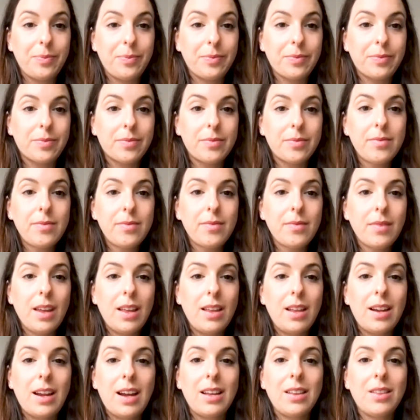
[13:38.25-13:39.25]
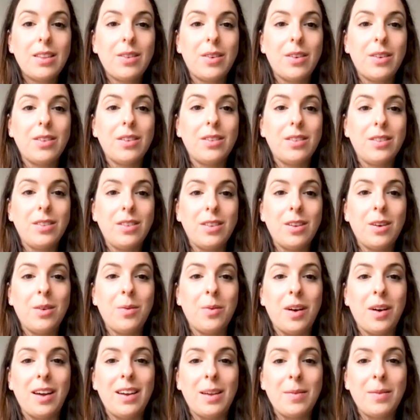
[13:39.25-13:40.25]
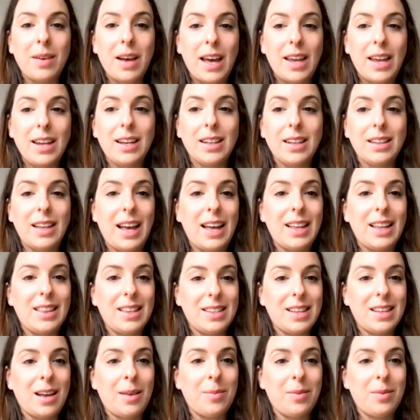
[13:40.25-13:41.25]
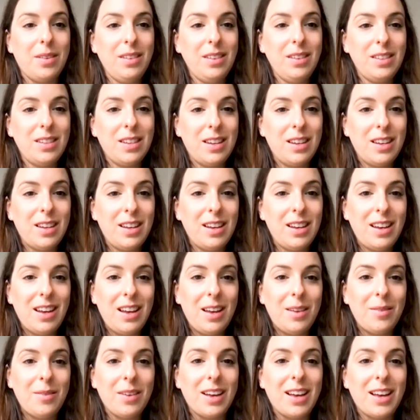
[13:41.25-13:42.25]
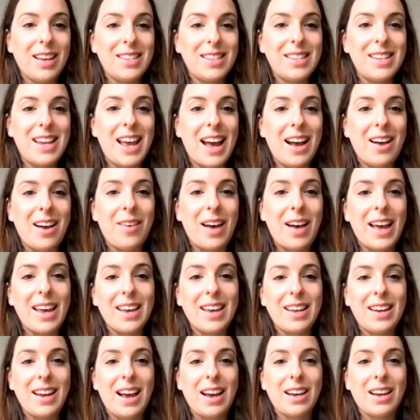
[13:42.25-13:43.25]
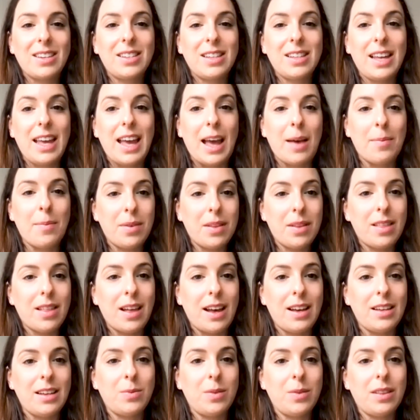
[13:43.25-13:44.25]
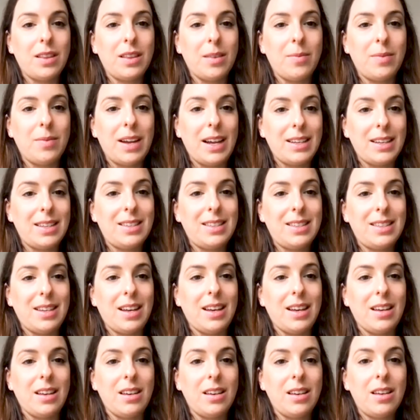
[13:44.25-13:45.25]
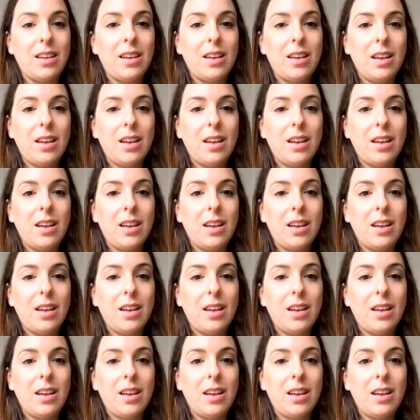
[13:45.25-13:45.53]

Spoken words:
And then I thought, you know what, I'm kind of glad this happened because now I can actually empathize with them and understand